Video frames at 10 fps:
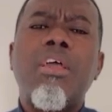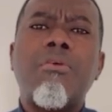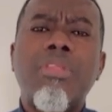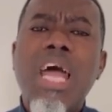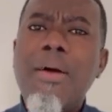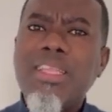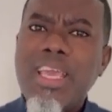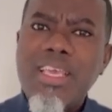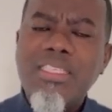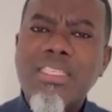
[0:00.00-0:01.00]

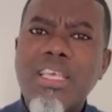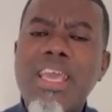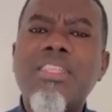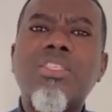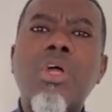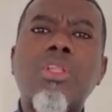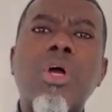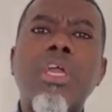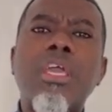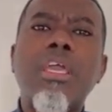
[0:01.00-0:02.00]
nowadays, it's not
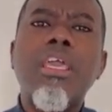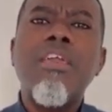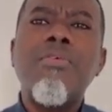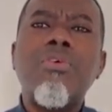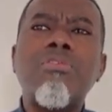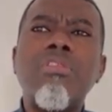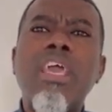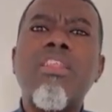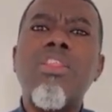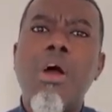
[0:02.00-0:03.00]
even
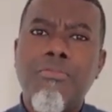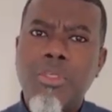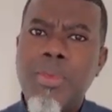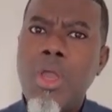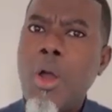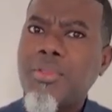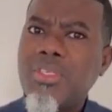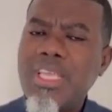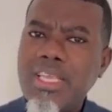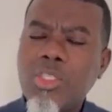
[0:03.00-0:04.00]
enough to be
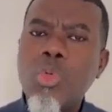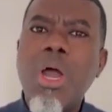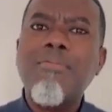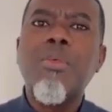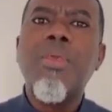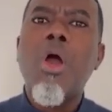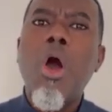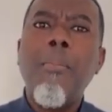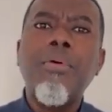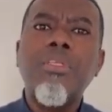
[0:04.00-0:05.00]
up-to-date. You have to be
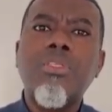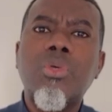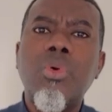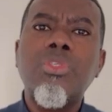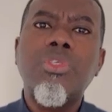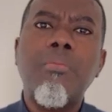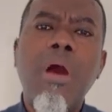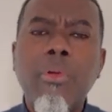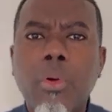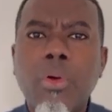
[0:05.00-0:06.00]
up to
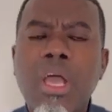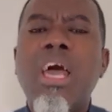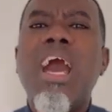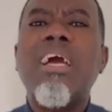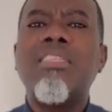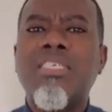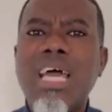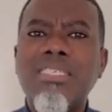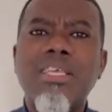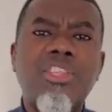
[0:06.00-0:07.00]
tomorrow. And
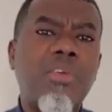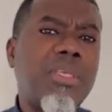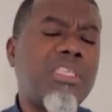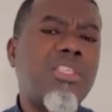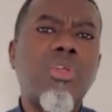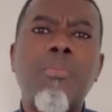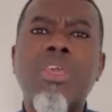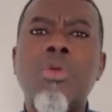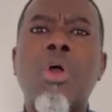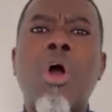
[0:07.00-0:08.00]
ChatGPT is going to
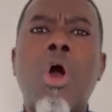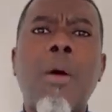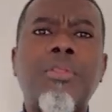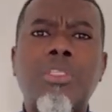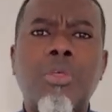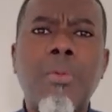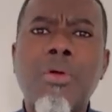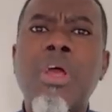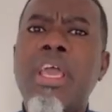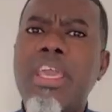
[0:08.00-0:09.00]
make you up to
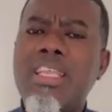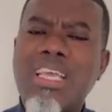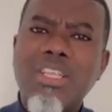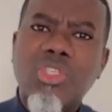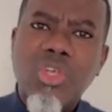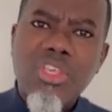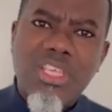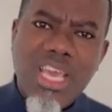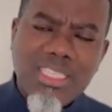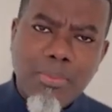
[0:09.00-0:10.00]
tomorrow. It can
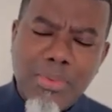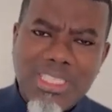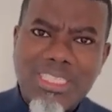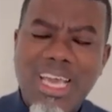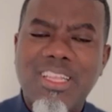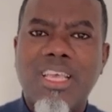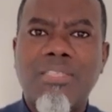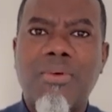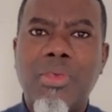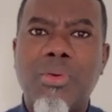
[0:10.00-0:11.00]
suggest business
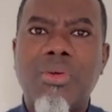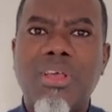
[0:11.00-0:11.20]
ideas for you.